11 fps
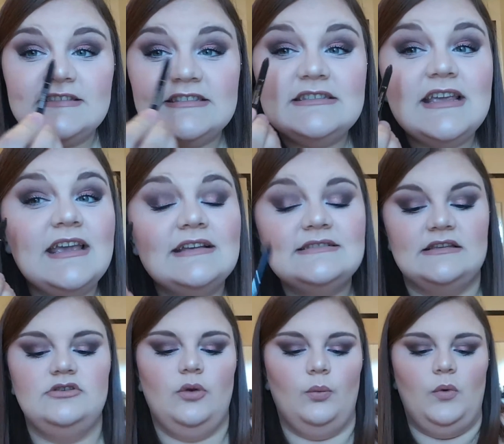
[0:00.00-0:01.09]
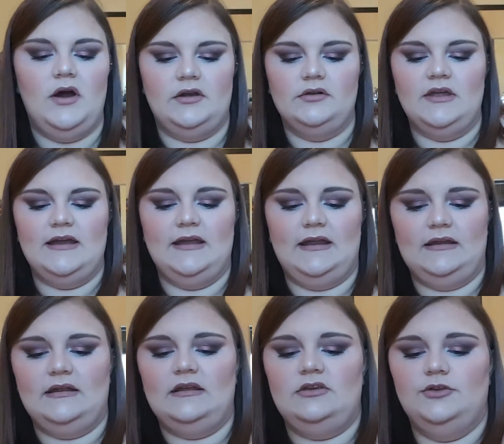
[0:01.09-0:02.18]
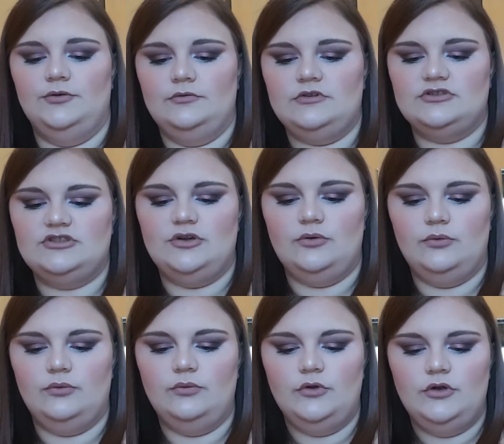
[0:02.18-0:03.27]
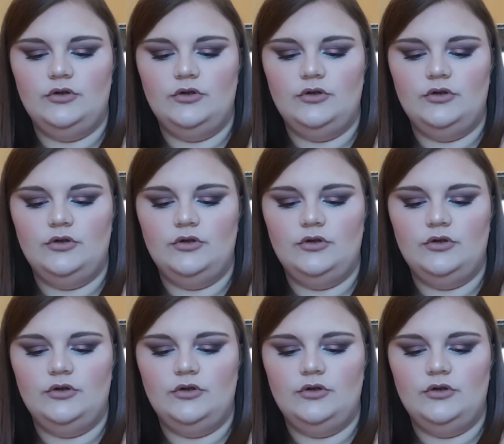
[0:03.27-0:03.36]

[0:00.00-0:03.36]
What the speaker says: stays in your waterline. You know, there's no